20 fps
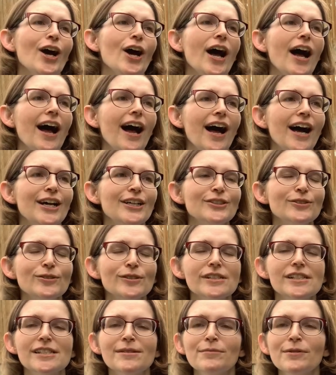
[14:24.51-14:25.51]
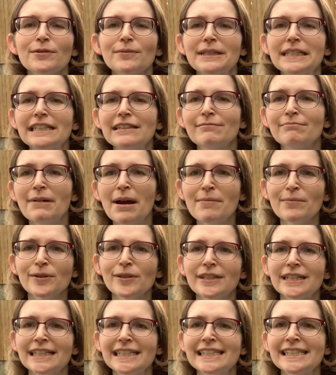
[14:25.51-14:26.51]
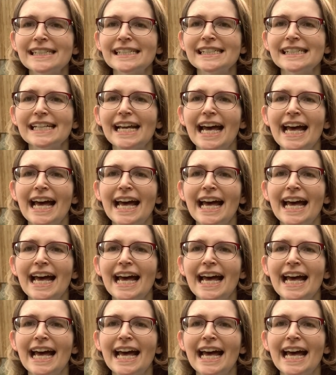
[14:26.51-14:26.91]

your summer reading memories,